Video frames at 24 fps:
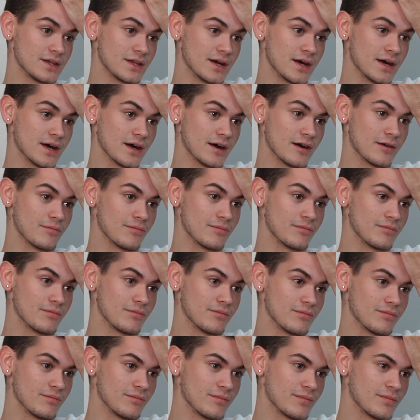
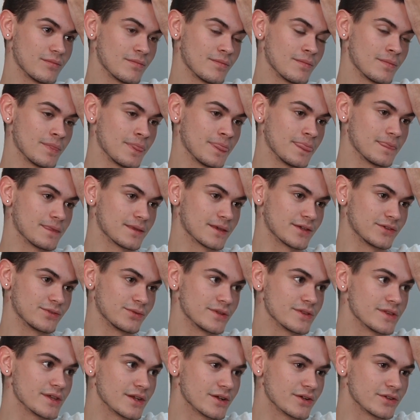Because
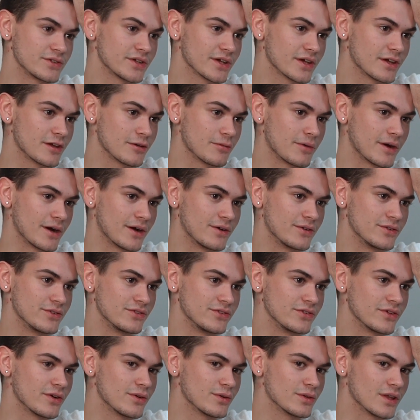what they don't tell you about
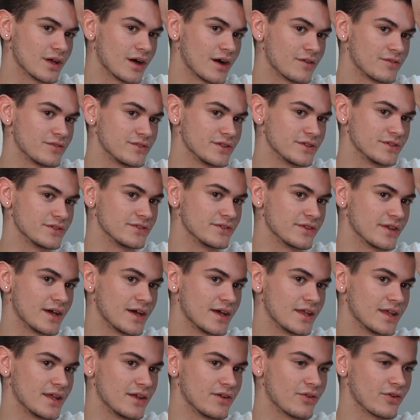Zoloft is
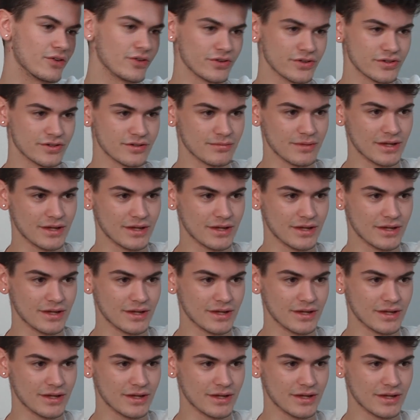that in order to